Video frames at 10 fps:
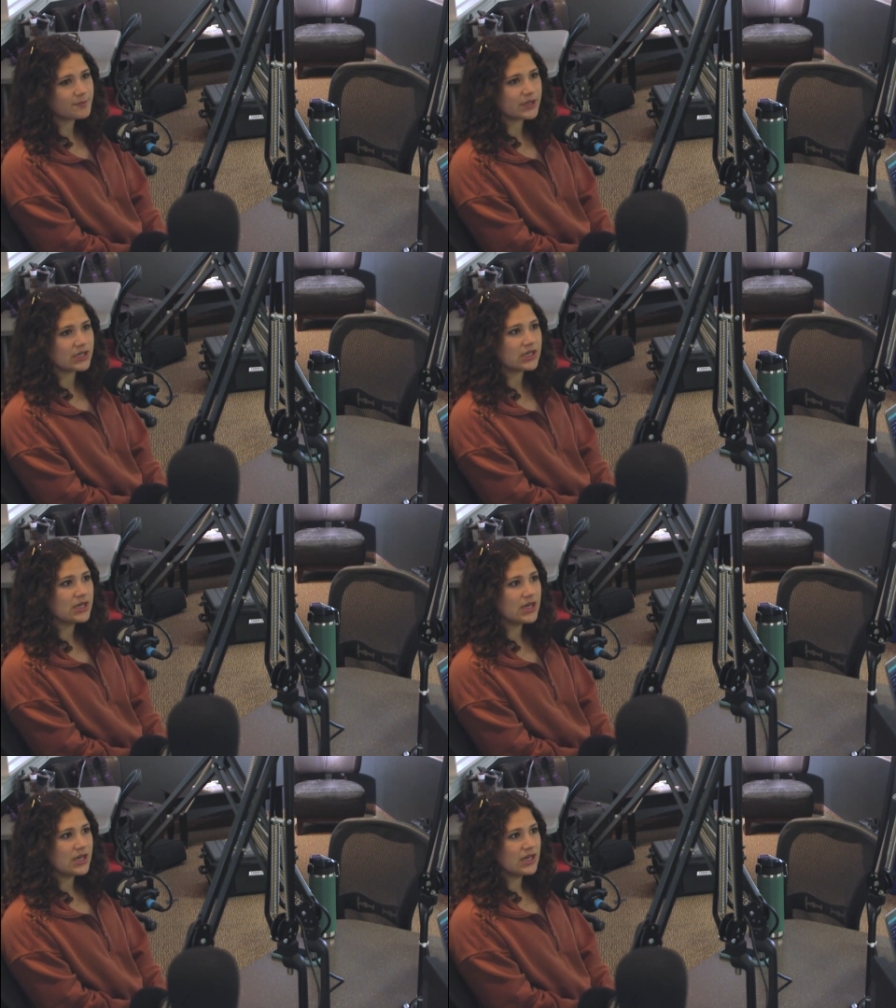But
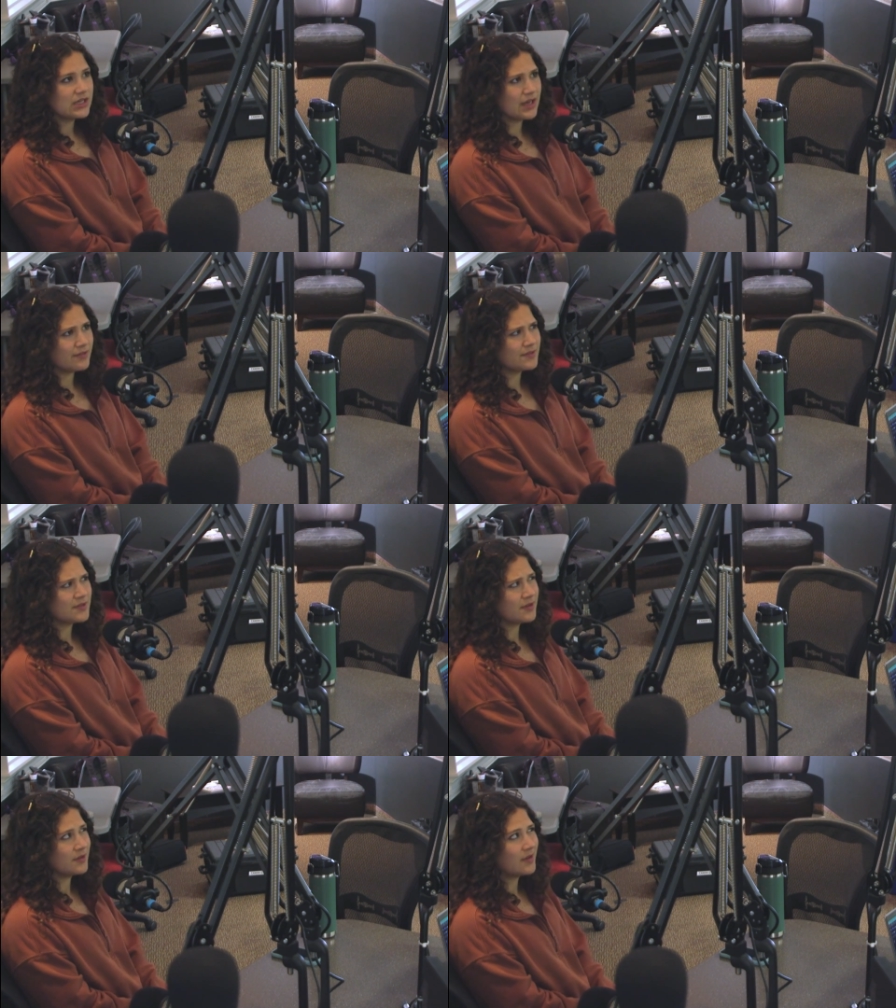yeah,
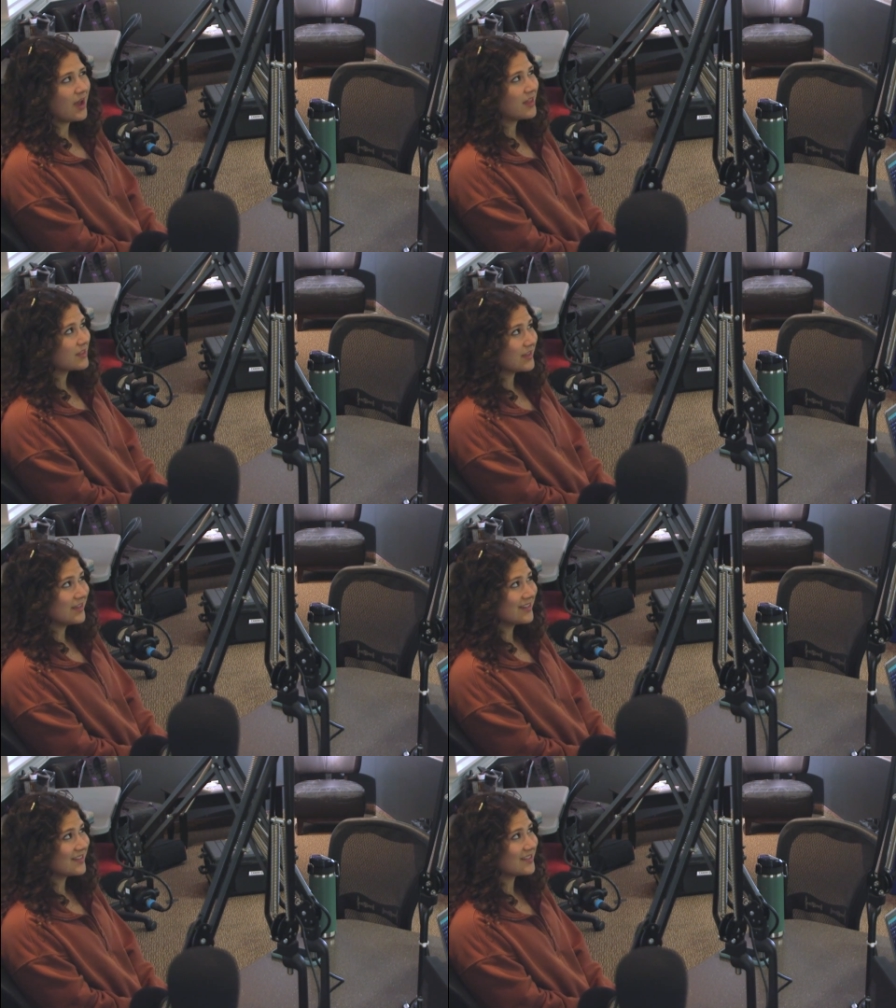I
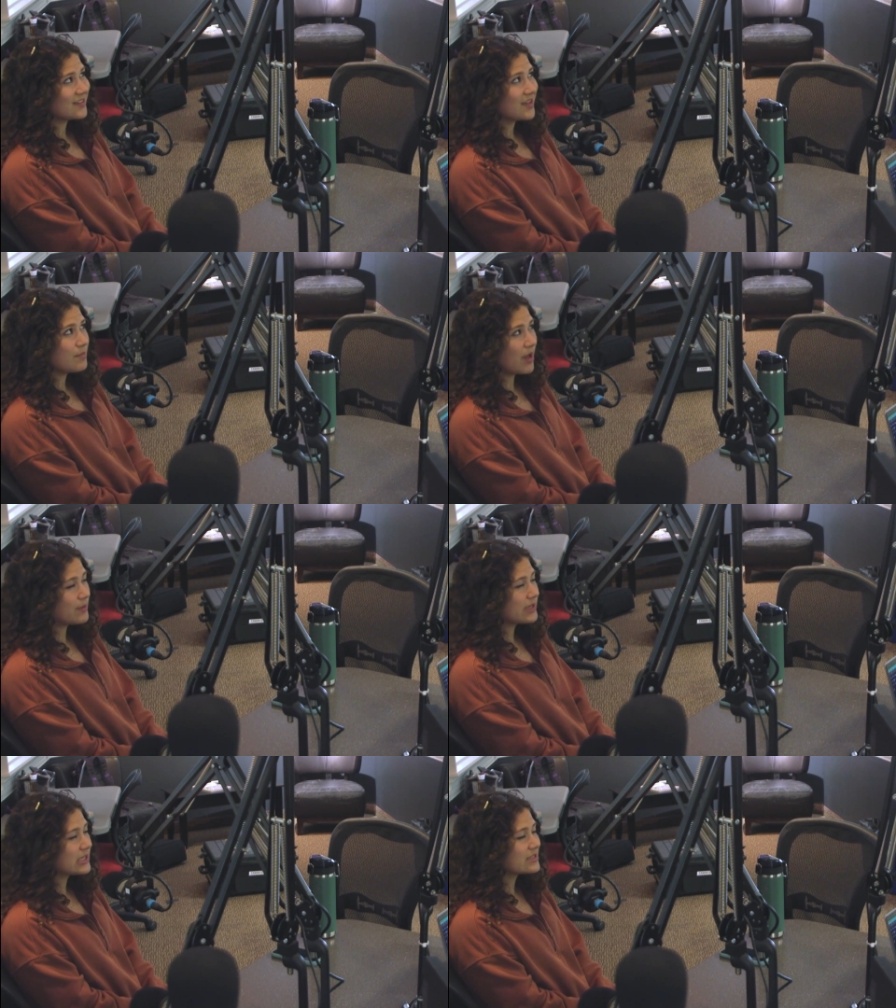think it might
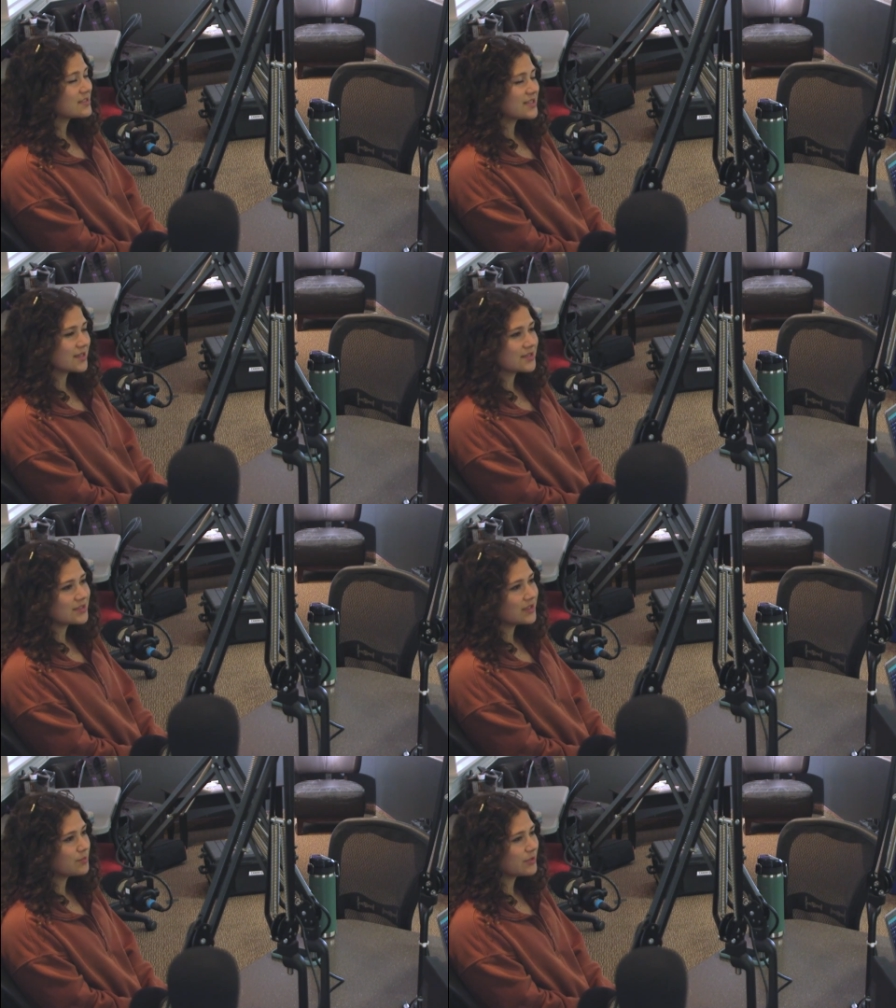be
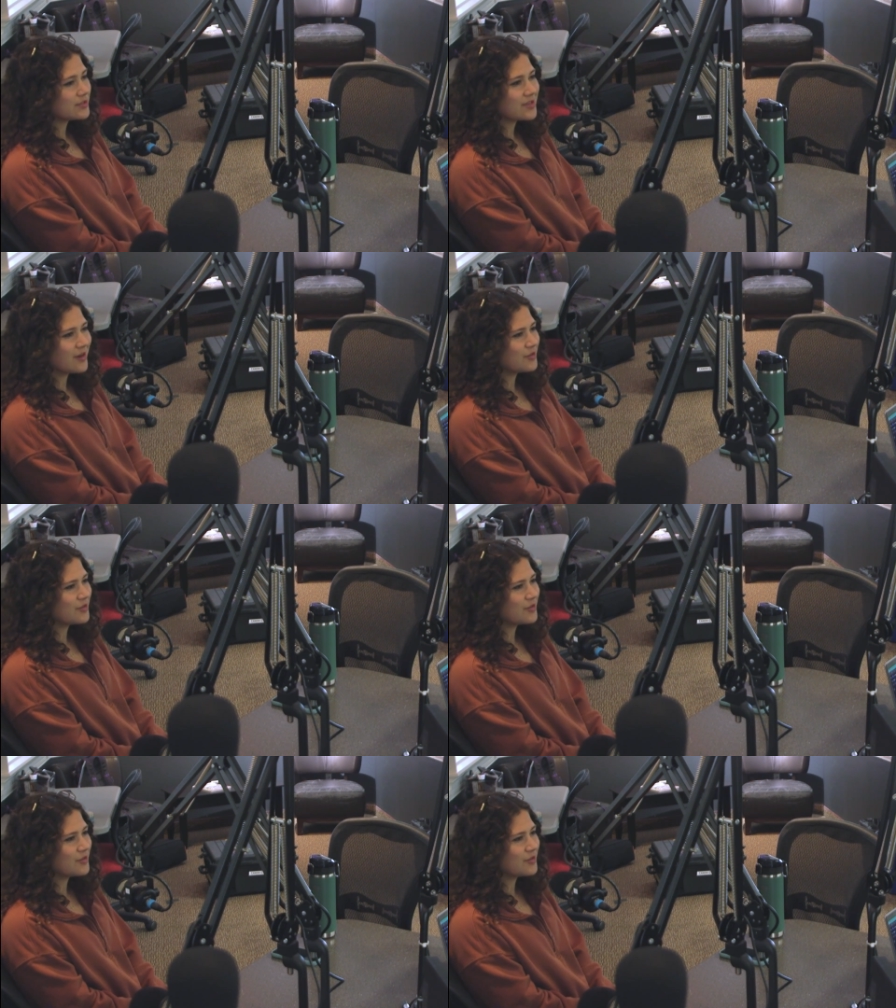60% of